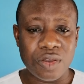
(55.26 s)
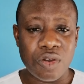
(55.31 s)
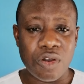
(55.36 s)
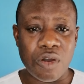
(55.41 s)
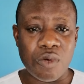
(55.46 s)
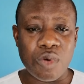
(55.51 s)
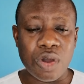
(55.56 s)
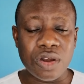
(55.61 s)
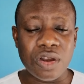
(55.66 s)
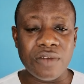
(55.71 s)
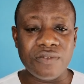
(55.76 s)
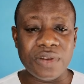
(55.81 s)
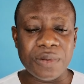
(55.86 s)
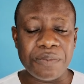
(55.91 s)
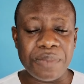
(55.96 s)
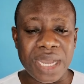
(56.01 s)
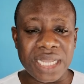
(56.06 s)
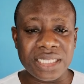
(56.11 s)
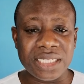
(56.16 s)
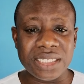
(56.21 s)
or one of
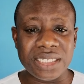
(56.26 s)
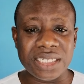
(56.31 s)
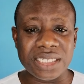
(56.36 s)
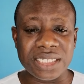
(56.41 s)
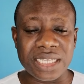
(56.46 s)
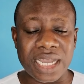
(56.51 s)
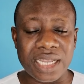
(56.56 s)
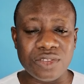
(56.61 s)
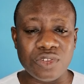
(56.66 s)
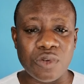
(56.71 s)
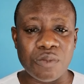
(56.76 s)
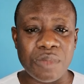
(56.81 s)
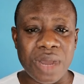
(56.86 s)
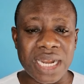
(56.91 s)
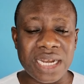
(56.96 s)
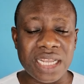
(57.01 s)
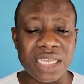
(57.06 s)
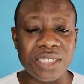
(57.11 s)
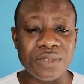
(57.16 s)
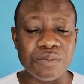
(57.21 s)
the parties decide to
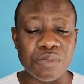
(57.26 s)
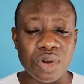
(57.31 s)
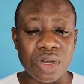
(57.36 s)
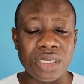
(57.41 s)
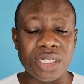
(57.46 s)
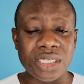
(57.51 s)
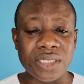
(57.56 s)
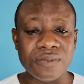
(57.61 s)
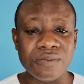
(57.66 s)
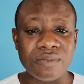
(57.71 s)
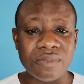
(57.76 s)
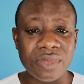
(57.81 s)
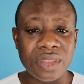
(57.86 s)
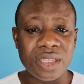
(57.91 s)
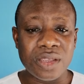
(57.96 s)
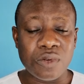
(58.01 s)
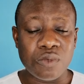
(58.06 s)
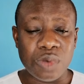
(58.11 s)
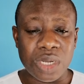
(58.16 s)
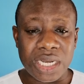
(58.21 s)
manage money
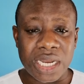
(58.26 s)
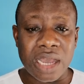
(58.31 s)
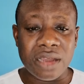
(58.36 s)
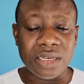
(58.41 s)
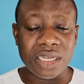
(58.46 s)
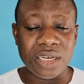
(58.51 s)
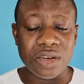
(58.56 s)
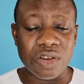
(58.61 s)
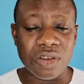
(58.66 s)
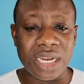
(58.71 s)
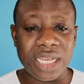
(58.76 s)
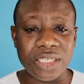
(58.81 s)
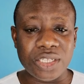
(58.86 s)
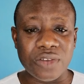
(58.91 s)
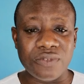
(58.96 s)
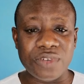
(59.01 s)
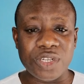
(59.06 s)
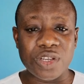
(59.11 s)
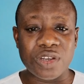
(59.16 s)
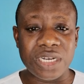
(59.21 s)
without the
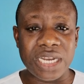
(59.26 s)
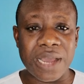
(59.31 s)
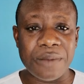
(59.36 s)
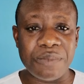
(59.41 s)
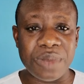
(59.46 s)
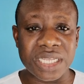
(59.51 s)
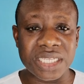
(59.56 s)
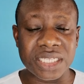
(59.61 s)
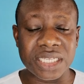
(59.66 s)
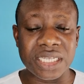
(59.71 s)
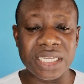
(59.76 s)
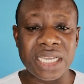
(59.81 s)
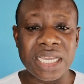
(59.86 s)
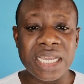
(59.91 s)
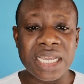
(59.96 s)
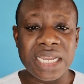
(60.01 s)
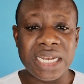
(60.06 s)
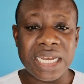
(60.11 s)
knowledge of the other person,